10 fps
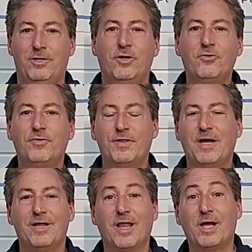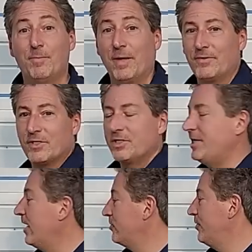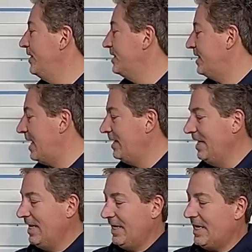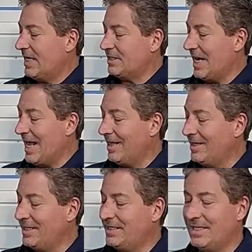Another thing I like about this connector is that it has LED